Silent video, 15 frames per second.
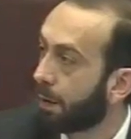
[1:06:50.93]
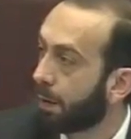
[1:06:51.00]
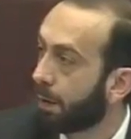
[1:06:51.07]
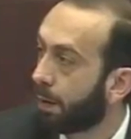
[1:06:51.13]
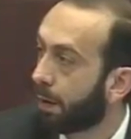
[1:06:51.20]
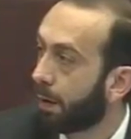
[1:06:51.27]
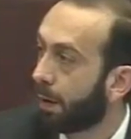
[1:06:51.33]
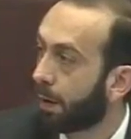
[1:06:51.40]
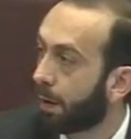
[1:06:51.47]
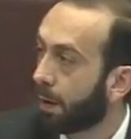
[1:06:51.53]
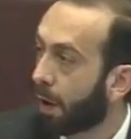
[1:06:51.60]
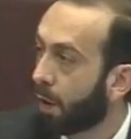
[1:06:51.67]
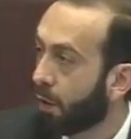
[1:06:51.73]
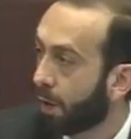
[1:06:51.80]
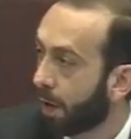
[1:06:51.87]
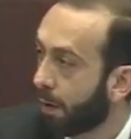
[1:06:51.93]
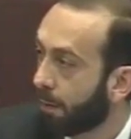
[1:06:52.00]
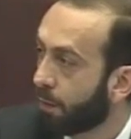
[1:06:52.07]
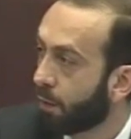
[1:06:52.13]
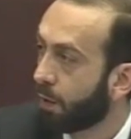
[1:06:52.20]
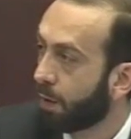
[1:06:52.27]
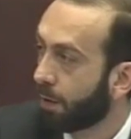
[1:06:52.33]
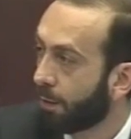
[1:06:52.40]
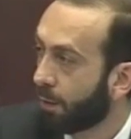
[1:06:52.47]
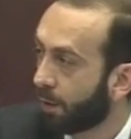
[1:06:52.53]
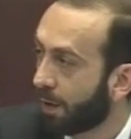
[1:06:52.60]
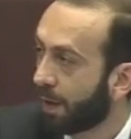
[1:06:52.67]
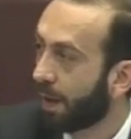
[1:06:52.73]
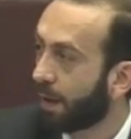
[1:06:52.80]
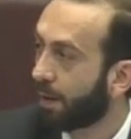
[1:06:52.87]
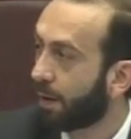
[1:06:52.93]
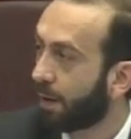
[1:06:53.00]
You may take the floor. You may. If